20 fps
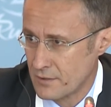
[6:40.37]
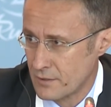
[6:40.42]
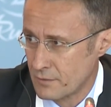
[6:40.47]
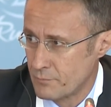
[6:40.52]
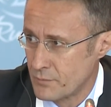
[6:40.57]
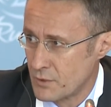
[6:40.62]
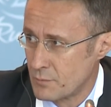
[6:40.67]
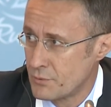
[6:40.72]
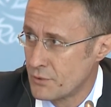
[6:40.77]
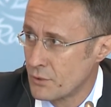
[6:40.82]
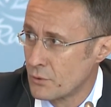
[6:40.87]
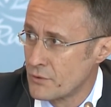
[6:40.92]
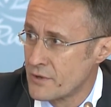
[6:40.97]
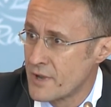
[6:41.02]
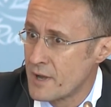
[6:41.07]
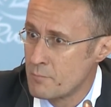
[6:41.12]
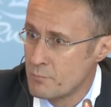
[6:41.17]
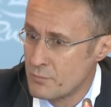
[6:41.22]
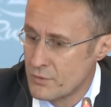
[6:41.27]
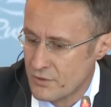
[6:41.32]
signed
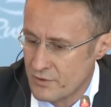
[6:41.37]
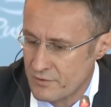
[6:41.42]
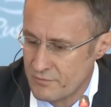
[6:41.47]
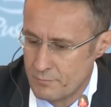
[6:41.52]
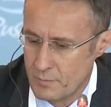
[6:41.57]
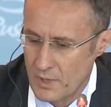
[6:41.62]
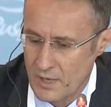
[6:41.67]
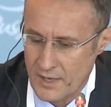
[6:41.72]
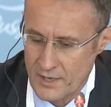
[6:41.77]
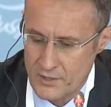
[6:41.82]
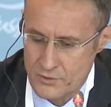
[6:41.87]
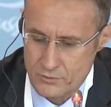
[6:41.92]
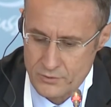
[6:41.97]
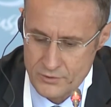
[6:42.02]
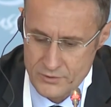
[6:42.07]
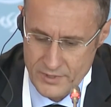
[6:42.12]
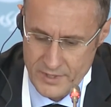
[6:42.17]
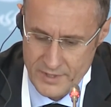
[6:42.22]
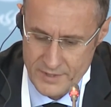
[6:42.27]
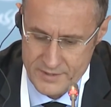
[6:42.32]
between
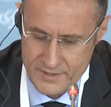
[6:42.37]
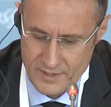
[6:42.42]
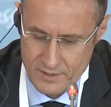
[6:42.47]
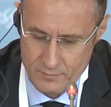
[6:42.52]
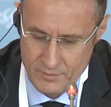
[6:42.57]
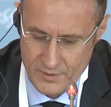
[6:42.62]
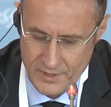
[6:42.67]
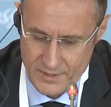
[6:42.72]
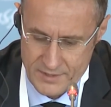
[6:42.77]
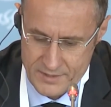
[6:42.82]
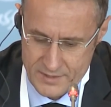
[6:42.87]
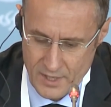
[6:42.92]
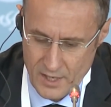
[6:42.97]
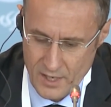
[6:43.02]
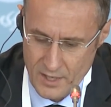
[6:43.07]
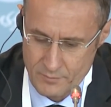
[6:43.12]
countries.